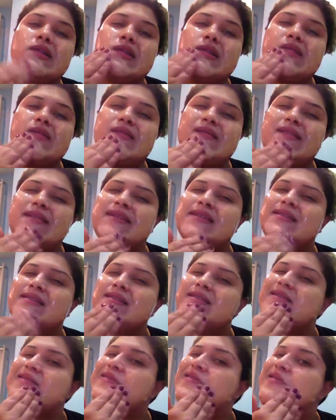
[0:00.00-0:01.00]
like
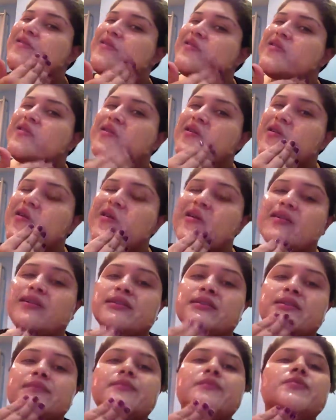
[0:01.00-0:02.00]
uh, leave-in
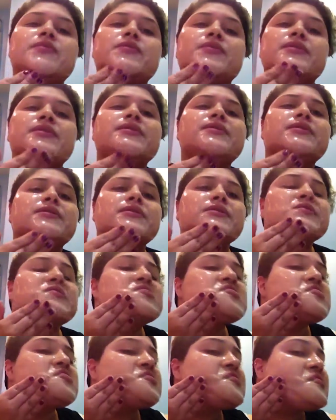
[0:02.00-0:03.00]
conditioner, some
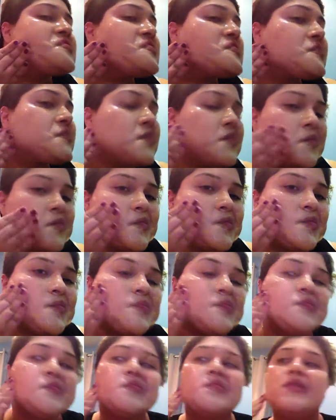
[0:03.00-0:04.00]
oils to
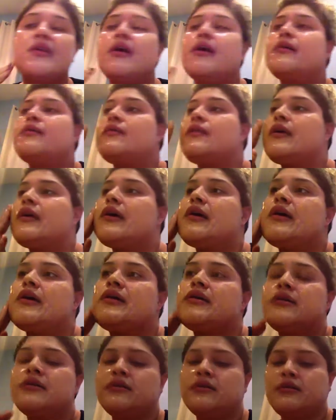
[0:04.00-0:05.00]
it,
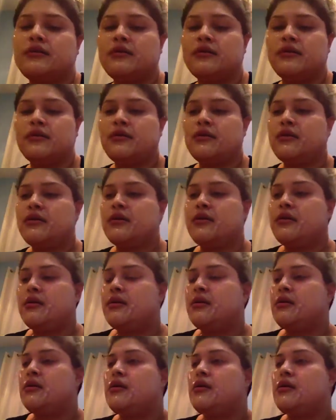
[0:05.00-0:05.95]
and then